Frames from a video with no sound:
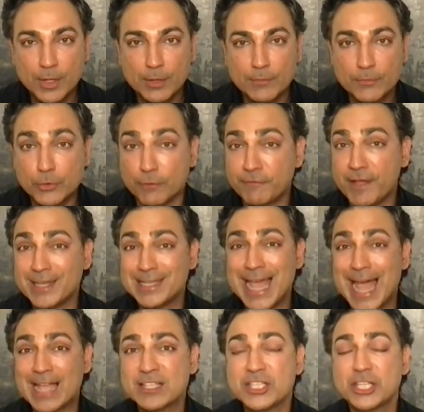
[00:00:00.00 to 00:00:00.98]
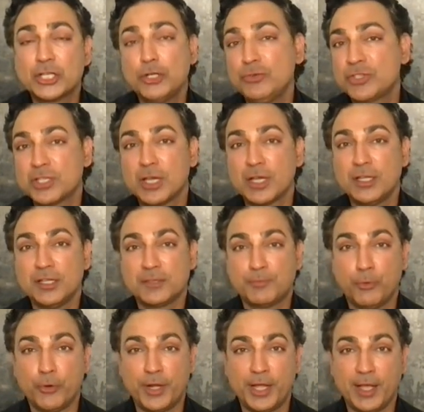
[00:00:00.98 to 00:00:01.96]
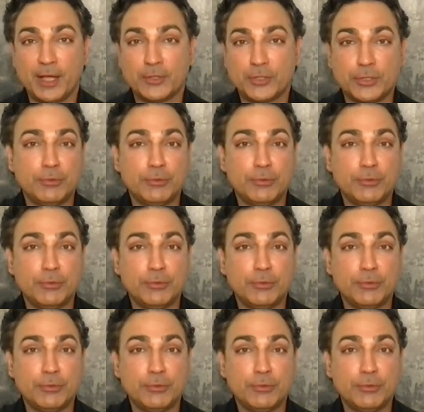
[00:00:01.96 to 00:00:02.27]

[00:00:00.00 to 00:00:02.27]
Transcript: So fantastic new studies pointing out two